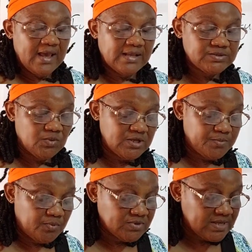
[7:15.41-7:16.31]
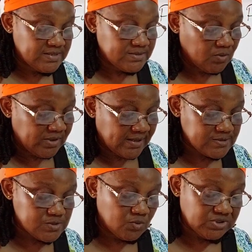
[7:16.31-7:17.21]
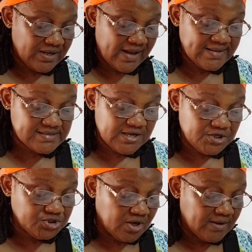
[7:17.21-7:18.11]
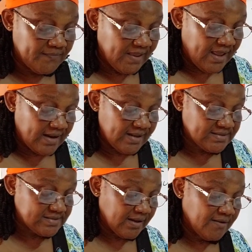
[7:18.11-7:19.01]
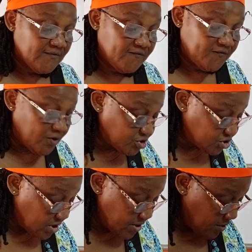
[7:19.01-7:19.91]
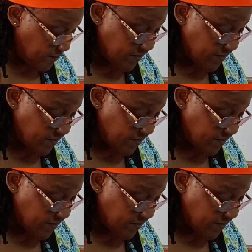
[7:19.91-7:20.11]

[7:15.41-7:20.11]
And so this process is known as socialization, and it's a function of